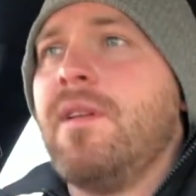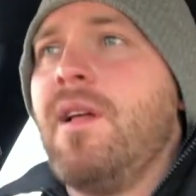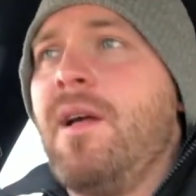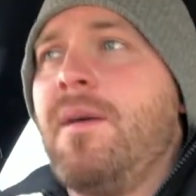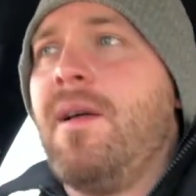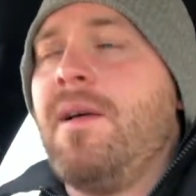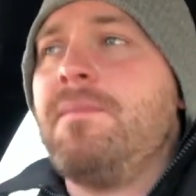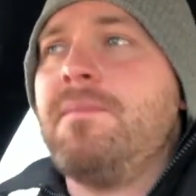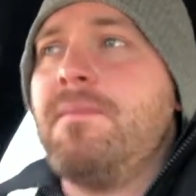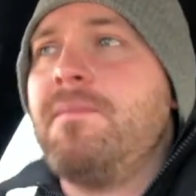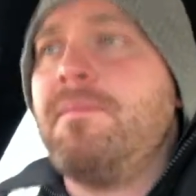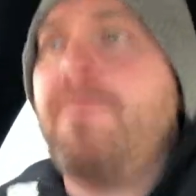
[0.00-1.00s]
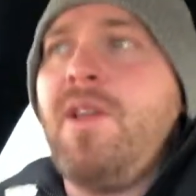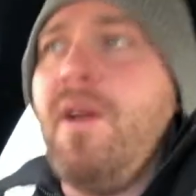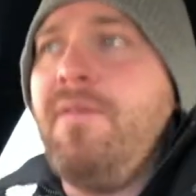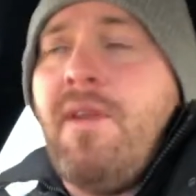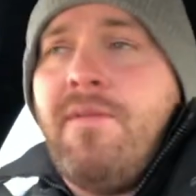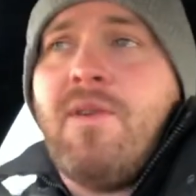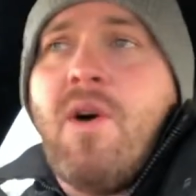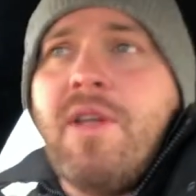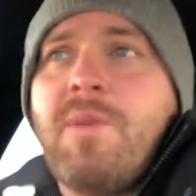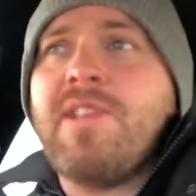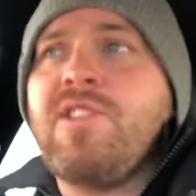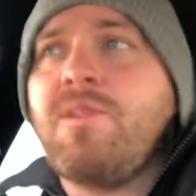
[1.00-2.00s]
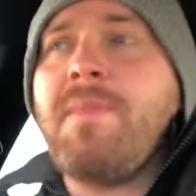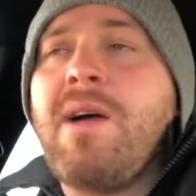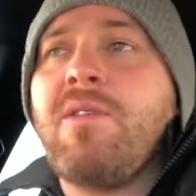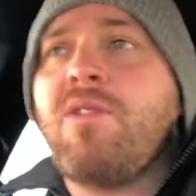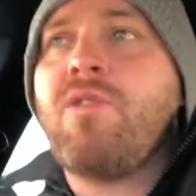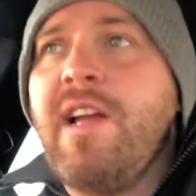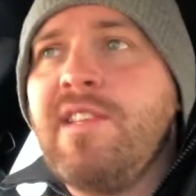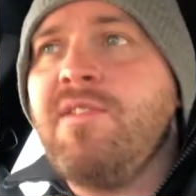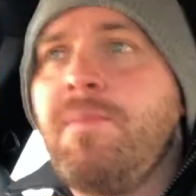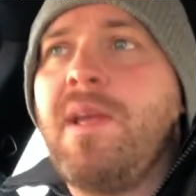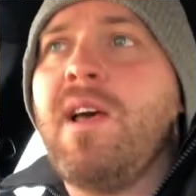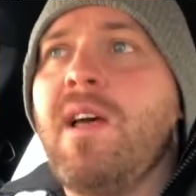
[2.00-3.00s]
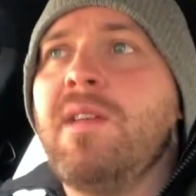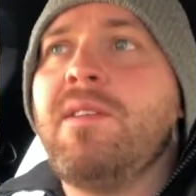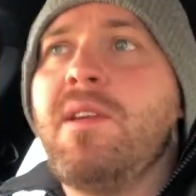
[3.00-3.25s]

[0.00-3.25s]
if you've got any questions about creative PR,